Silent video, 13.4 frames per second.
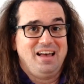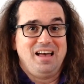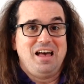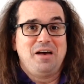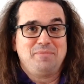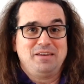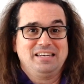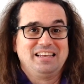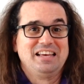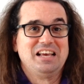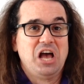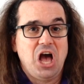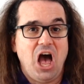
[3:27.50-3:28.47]
I mean,
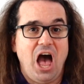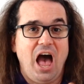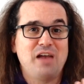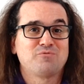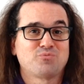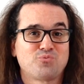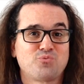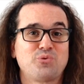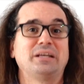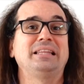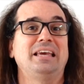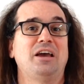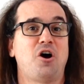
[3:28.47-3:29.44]
I
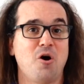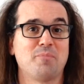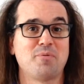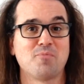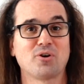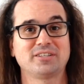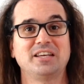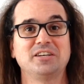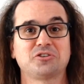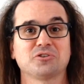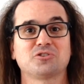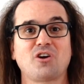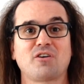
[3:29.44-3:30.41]
really hope more
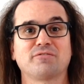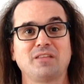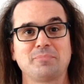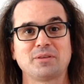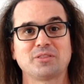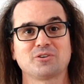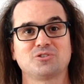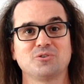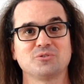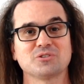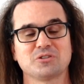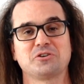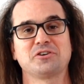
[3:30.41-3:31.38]
teachers start flipping their
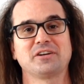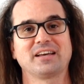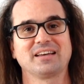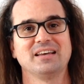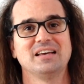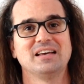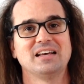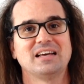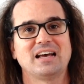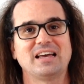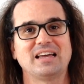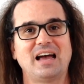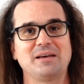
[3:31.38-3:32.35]
students' learning.
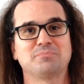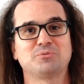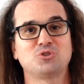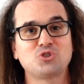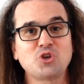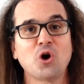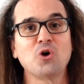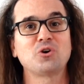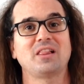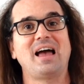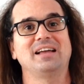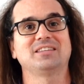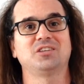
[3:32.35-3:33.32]
I- am so
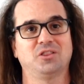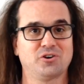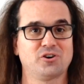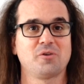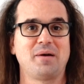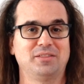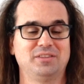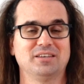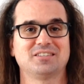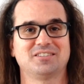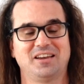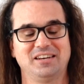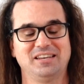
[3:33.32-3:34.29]
glad to learn about this
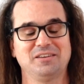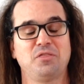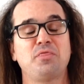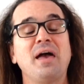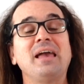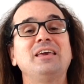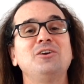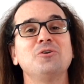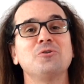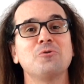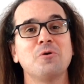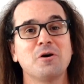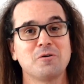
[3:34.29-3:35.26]
study. Thank
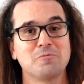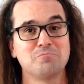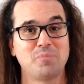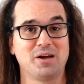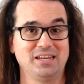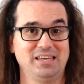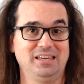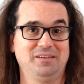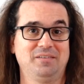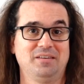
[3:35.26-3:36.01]
you, Bunny,